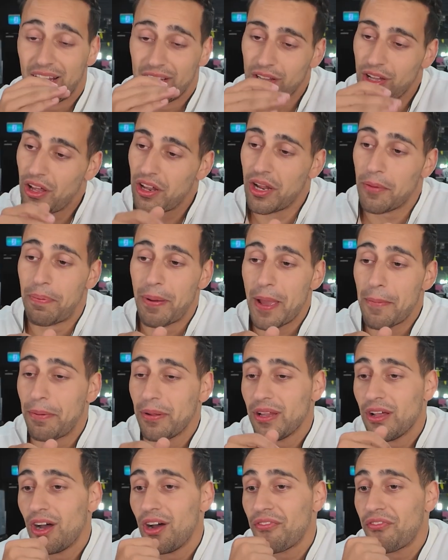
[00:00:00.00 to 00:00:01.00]
But a lot of
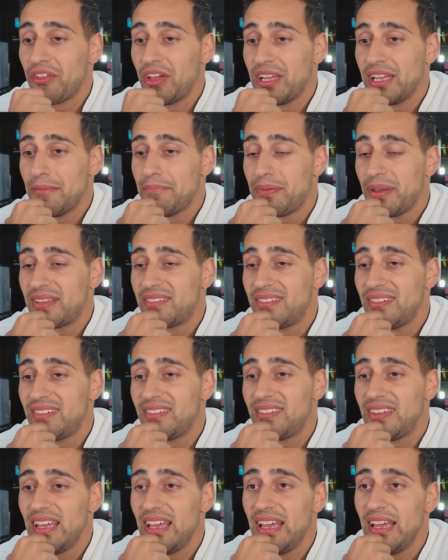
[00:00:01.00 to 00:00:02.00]
people are off the Olympics
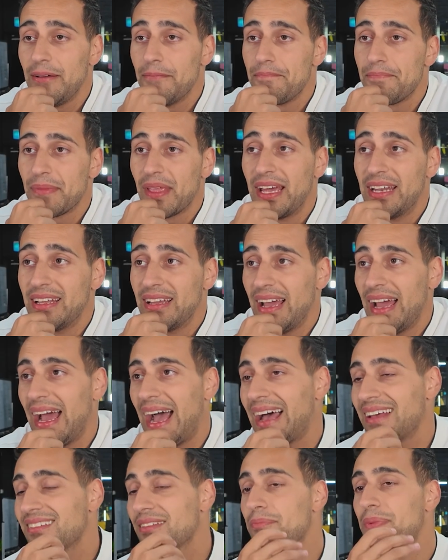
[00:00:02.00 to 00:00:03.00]
this year, and it
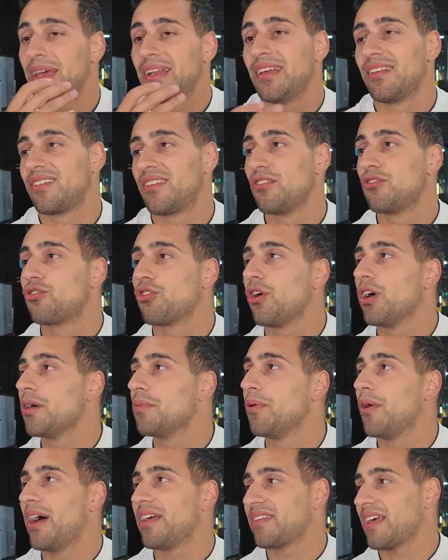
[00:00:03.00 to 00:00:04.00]
hasn't been as
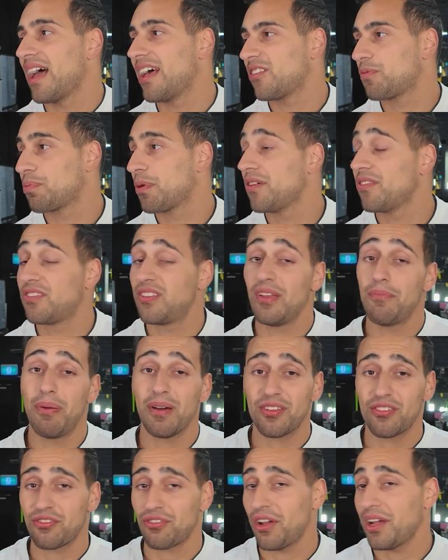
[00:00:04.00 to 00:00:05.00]
enjoyable as it has previously.
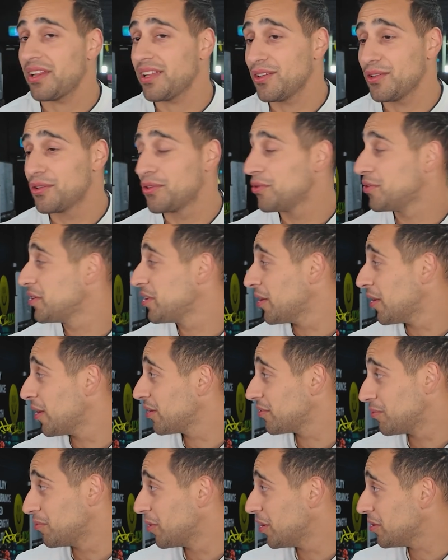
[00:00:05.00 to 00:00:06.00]
But Australia are doing
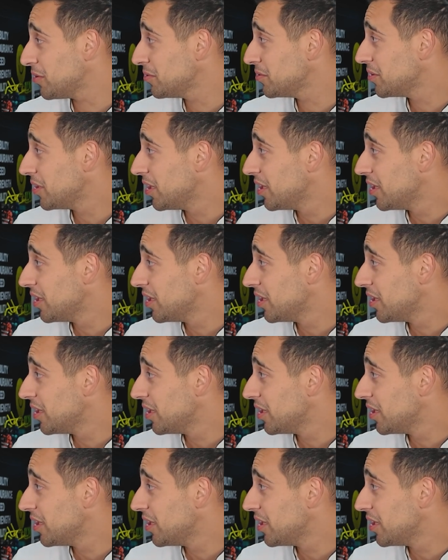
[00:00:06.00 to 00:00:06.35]
well.